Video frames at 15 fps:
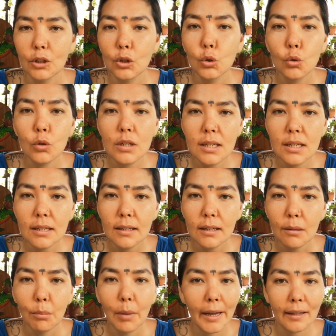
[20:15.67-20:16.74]
cooked
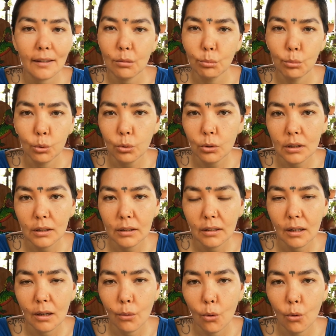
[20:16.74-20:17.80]
by the book
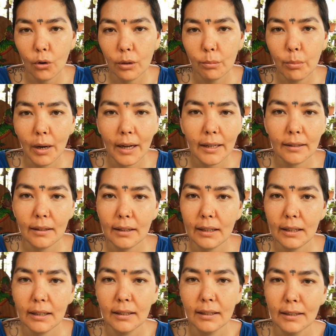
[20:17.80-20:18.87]
or by
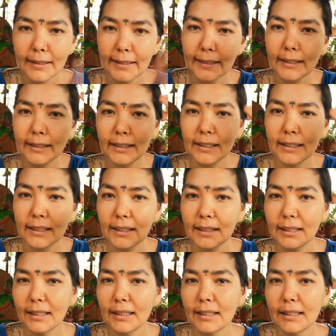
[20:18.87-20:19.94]
the ding
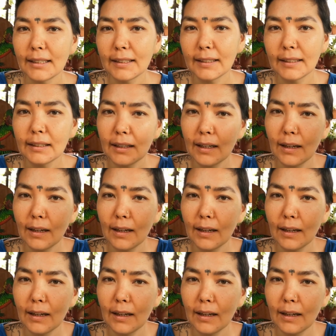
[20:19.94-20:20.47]
ding ding ding